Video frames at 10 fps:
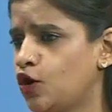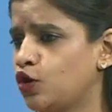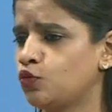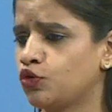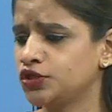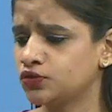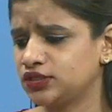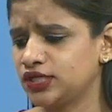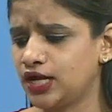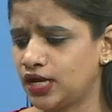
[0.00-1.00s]
or what do you
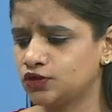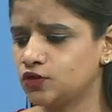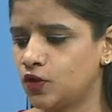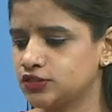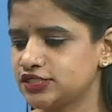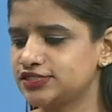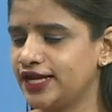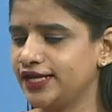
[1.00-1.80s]
think are the causes that